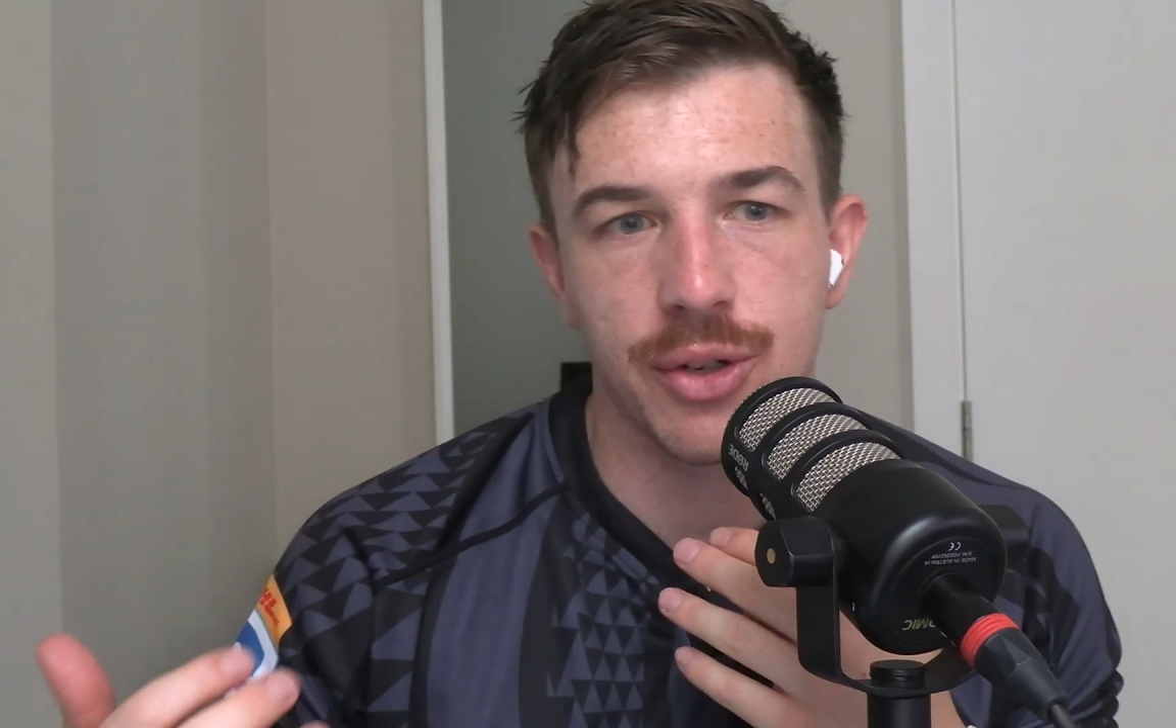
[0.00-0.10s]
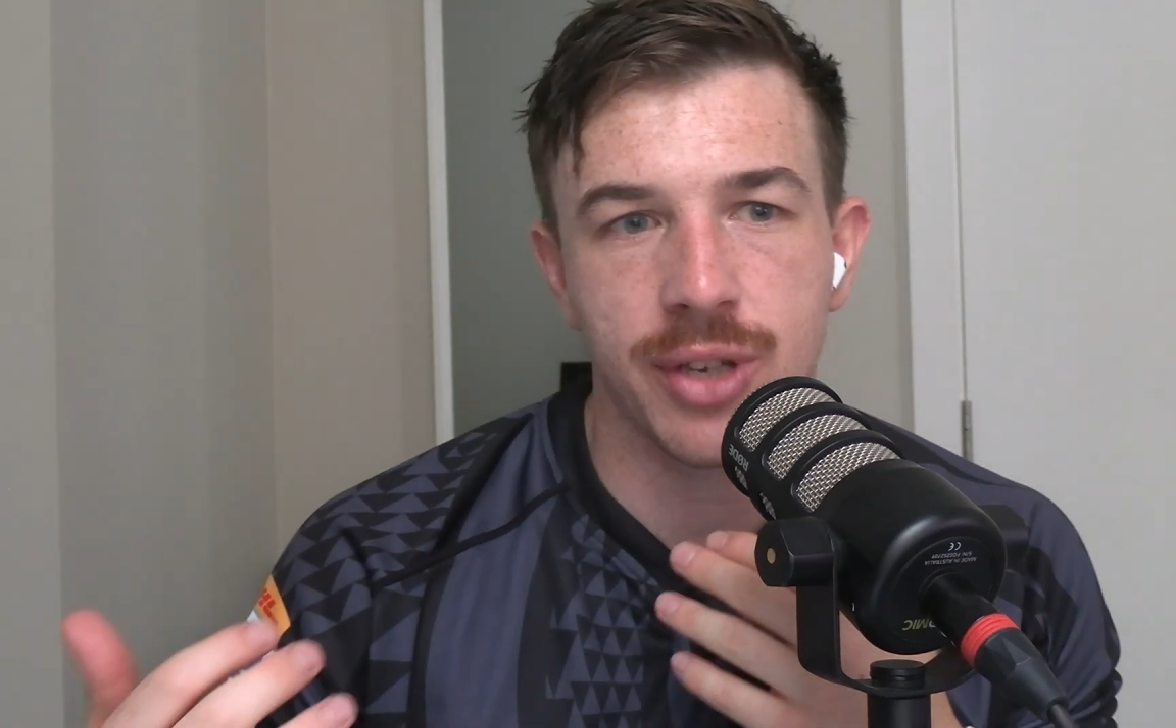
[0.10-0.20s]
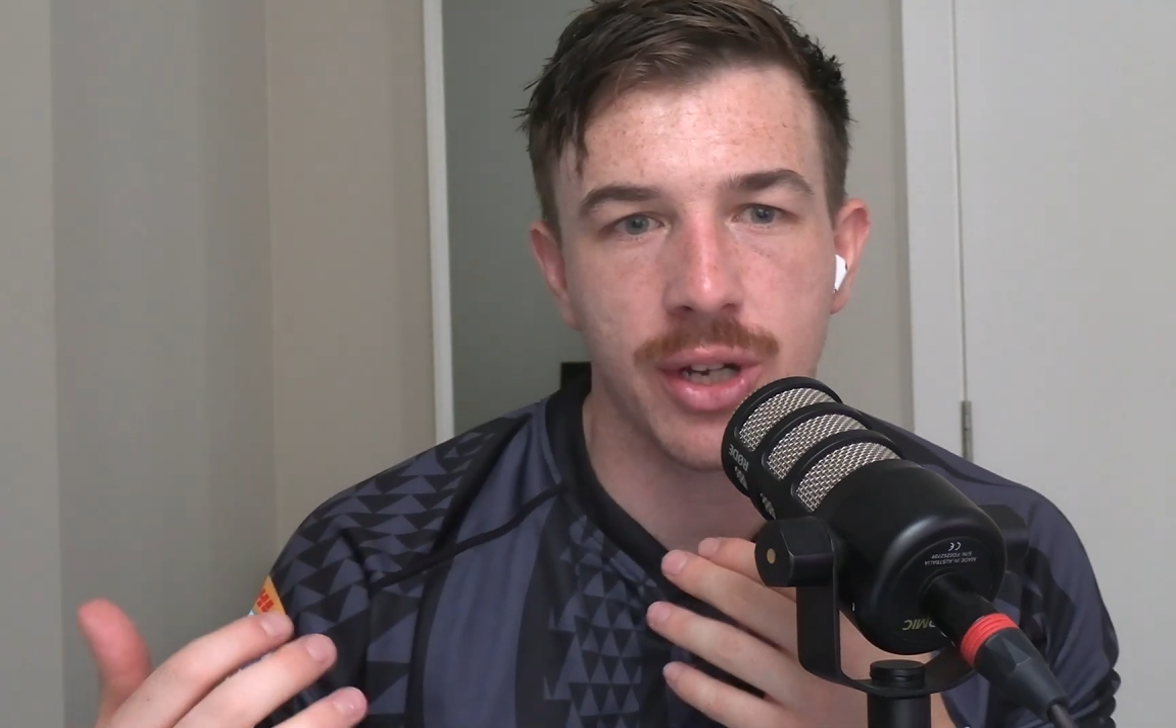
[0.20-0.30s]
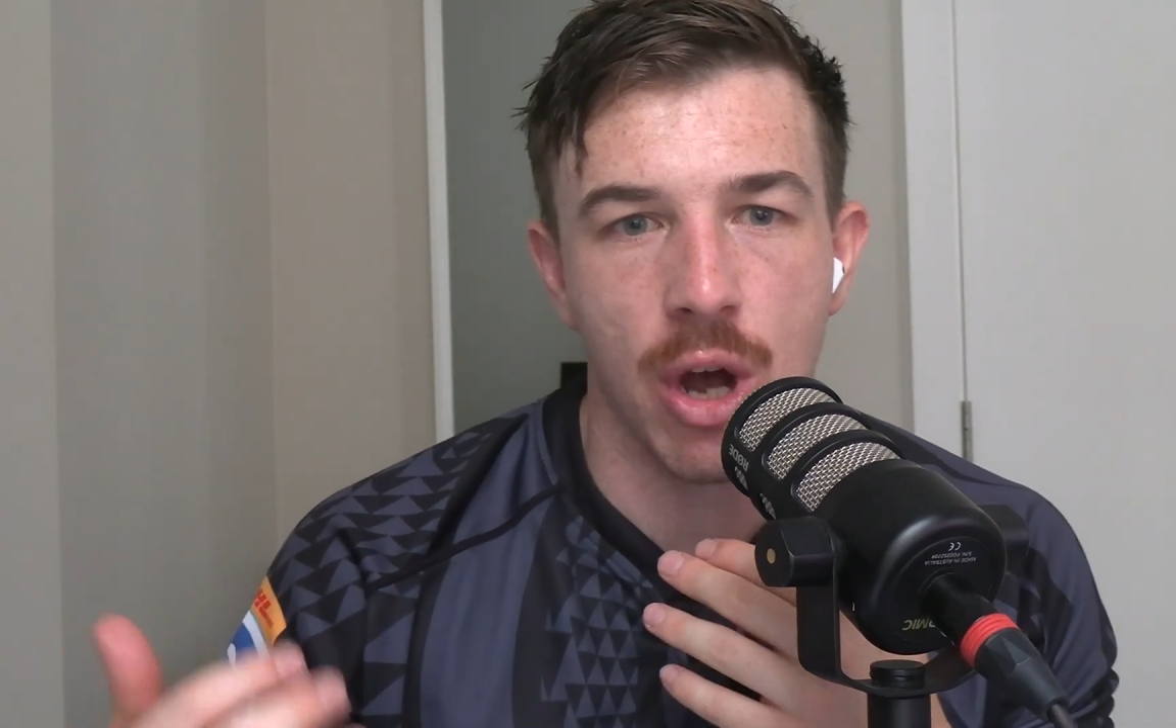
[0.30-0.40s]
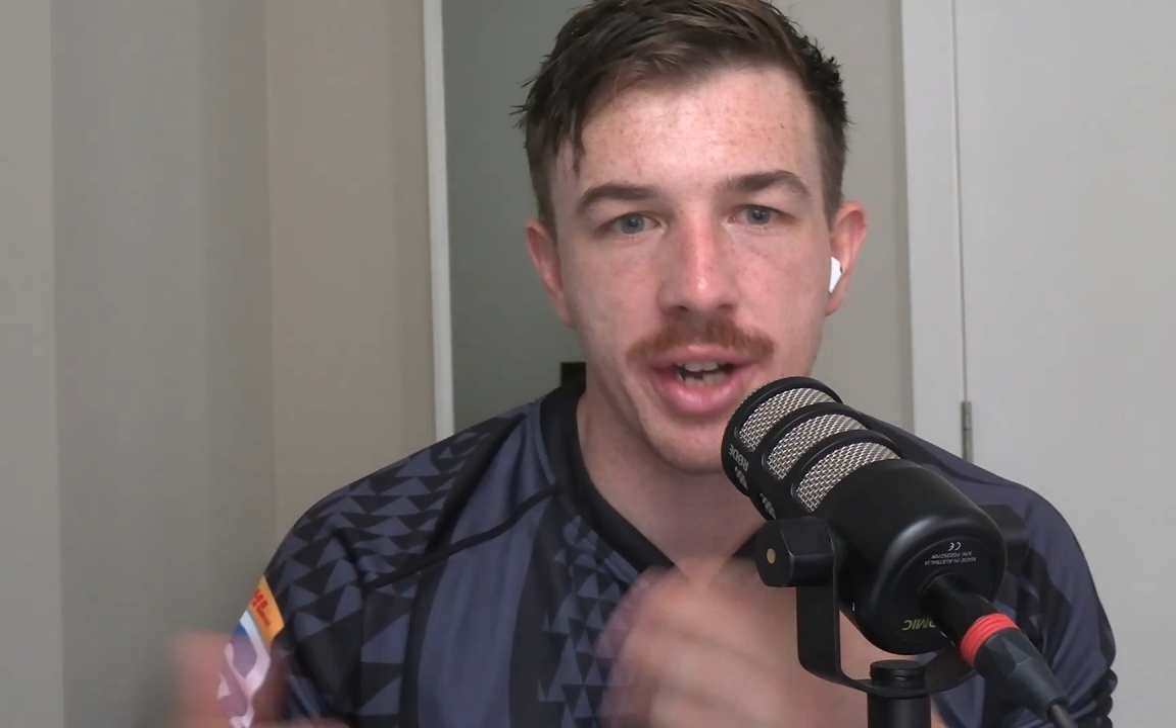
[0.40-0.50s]

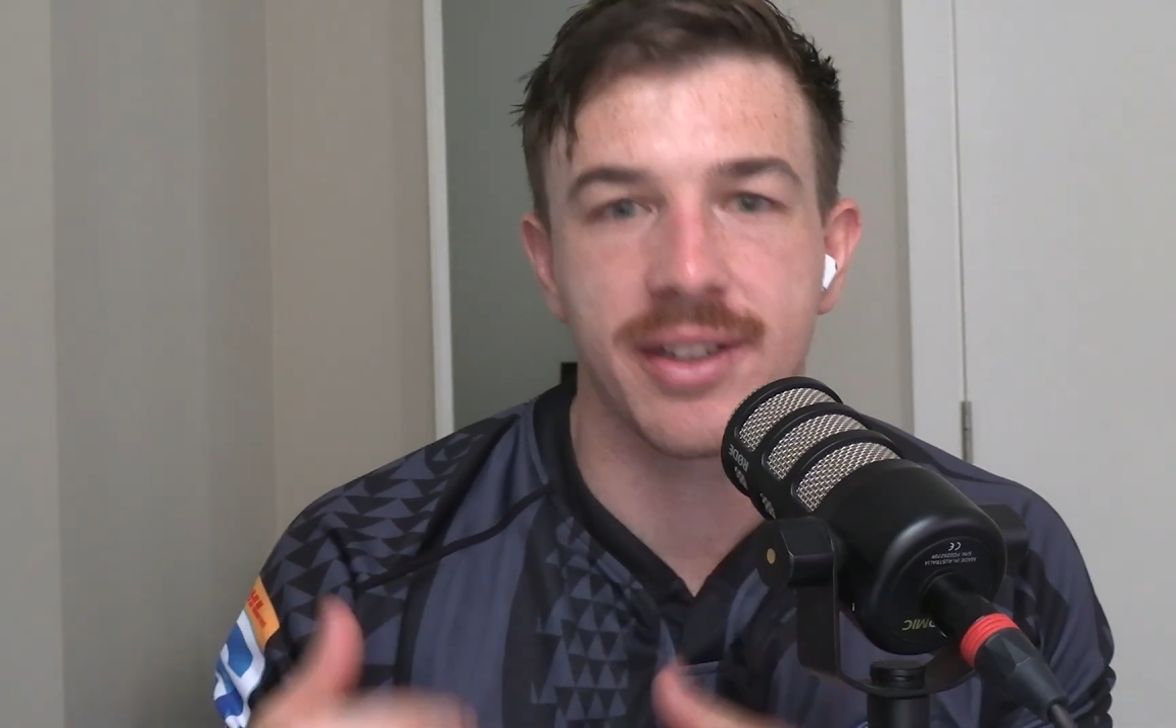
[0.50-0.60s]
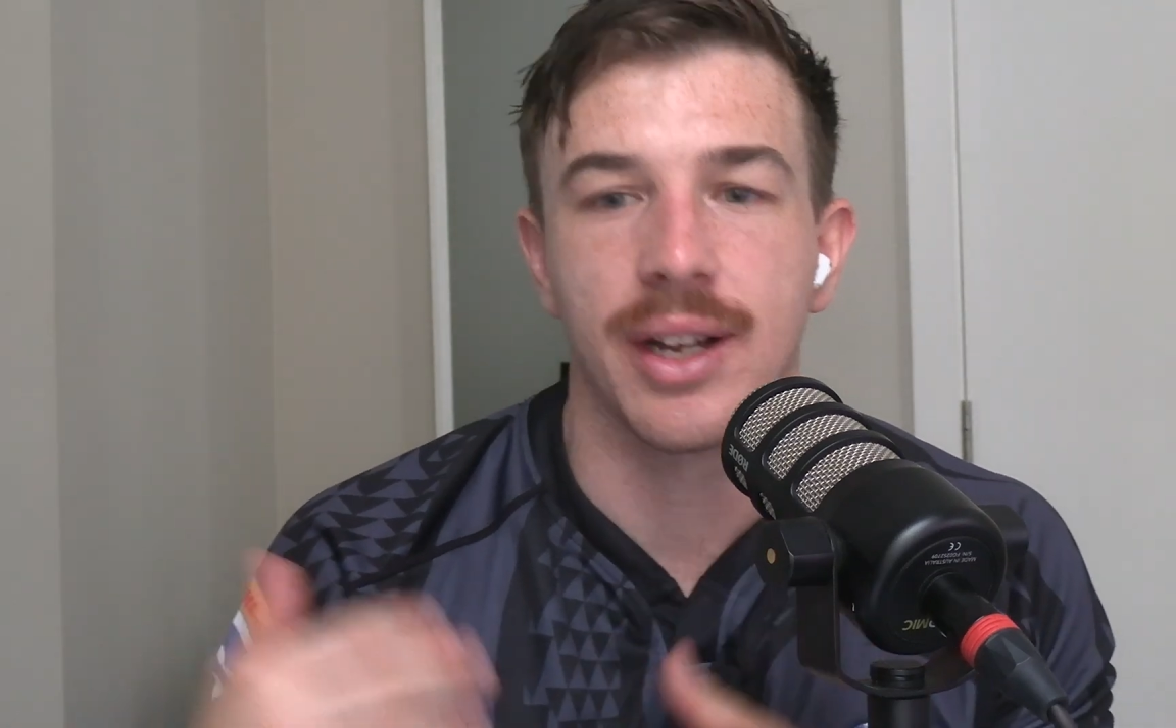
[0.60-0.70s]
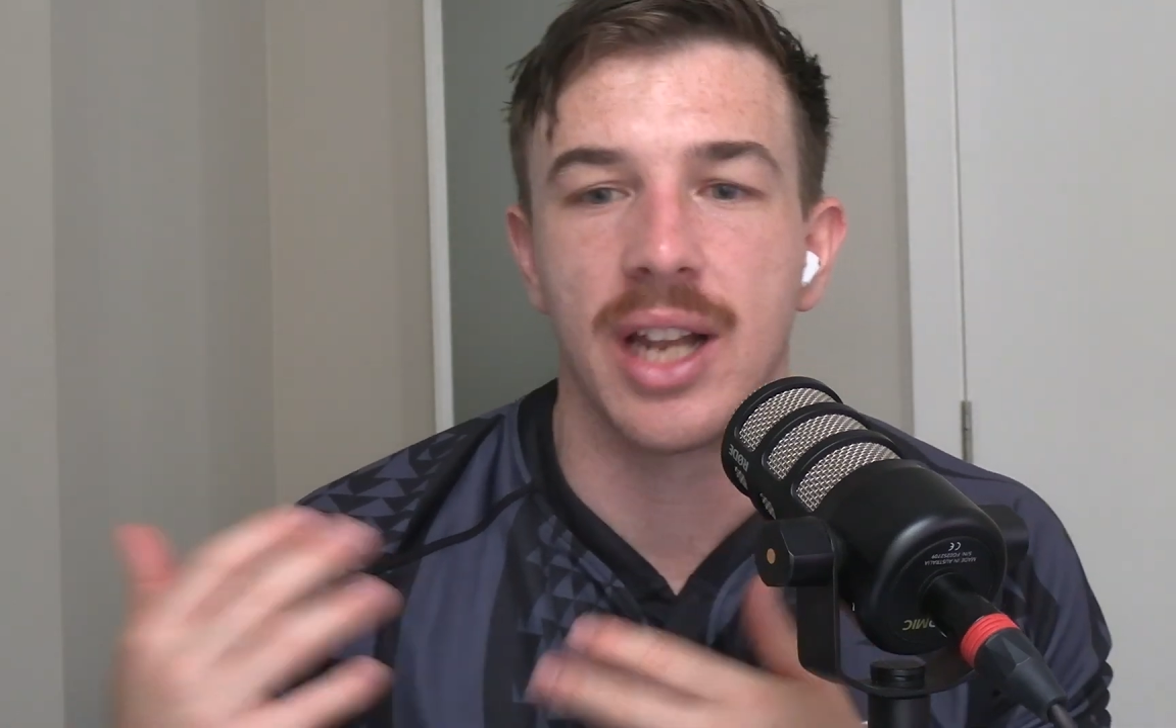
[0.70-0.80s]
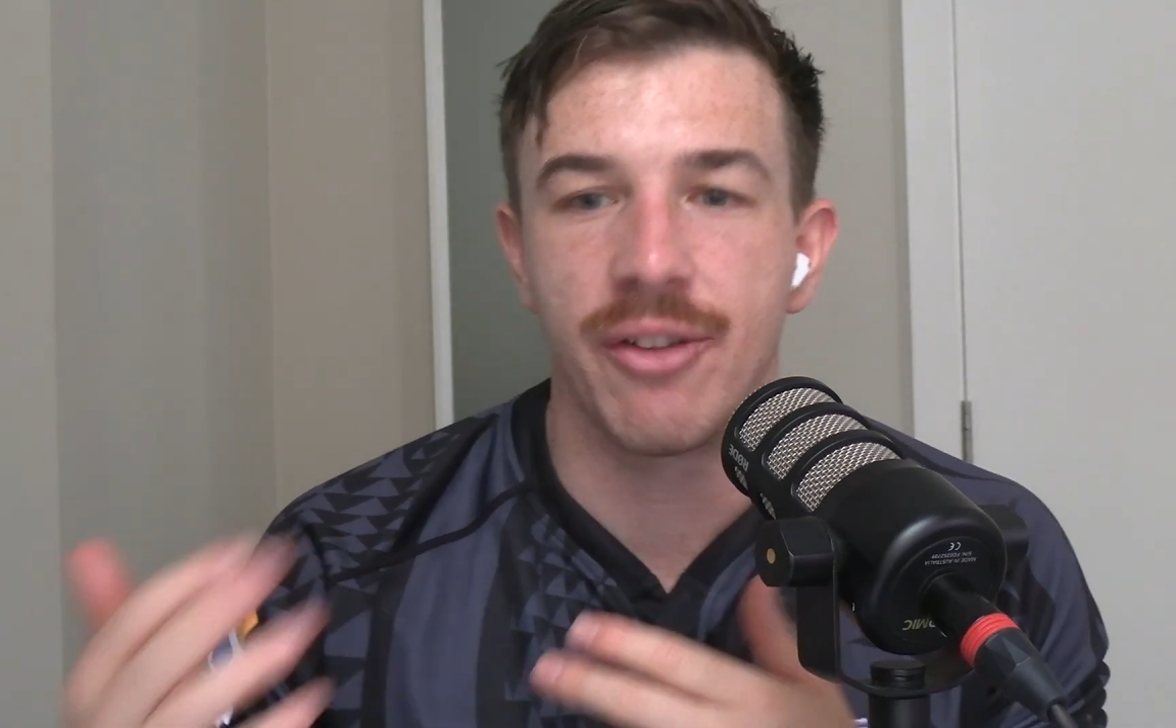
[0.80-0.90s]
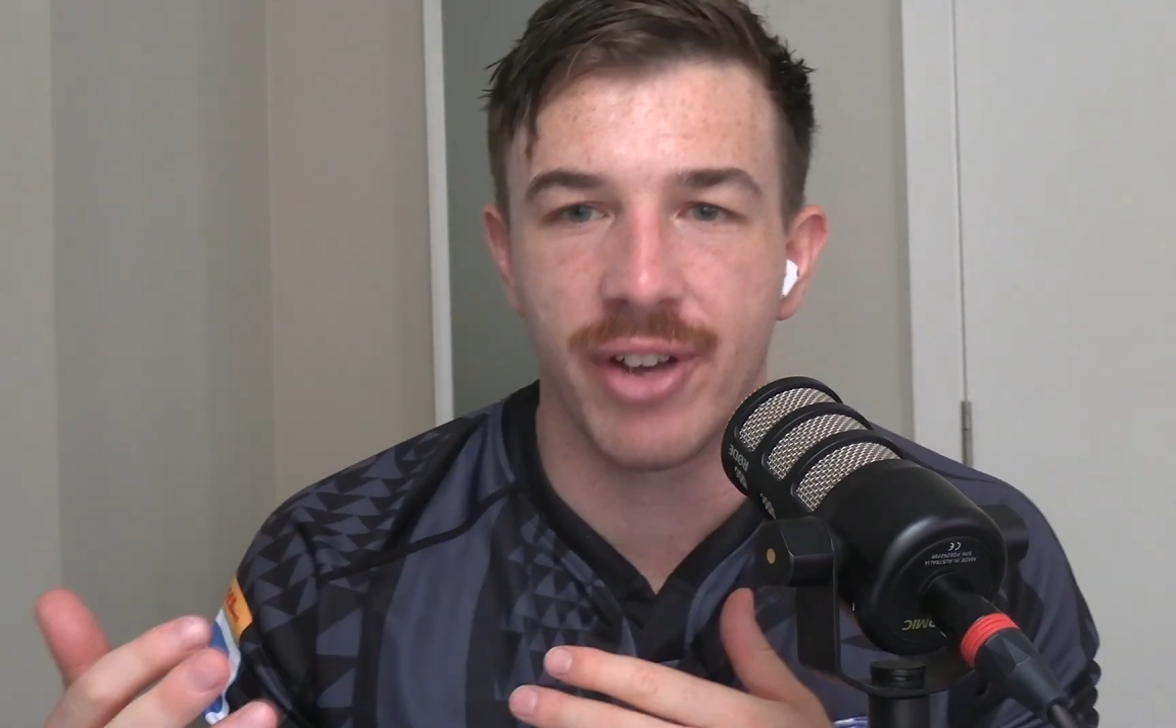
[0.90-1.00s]
to kind of
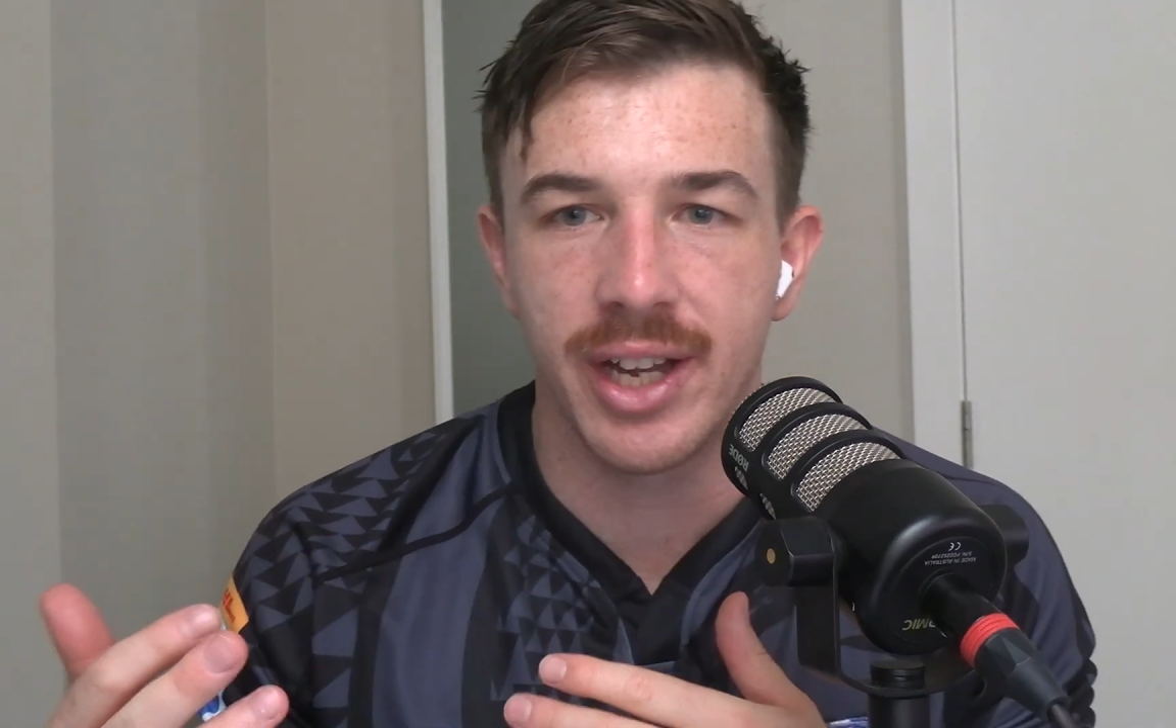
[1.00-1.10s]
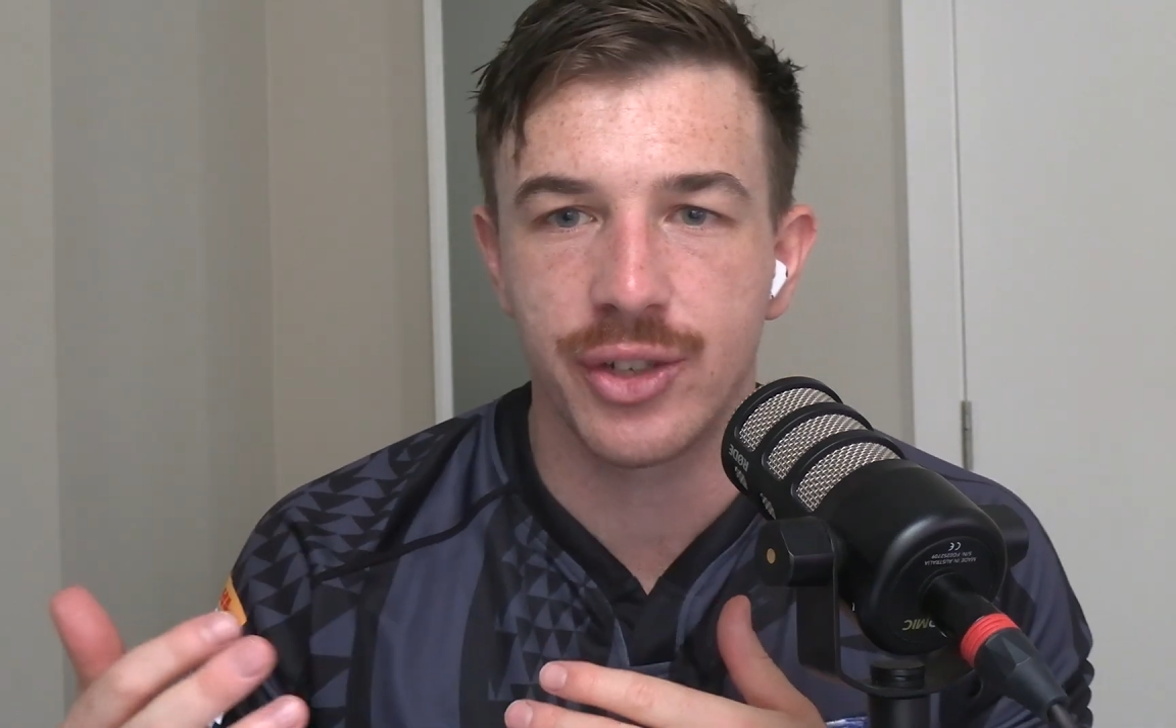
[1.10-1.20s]
deliver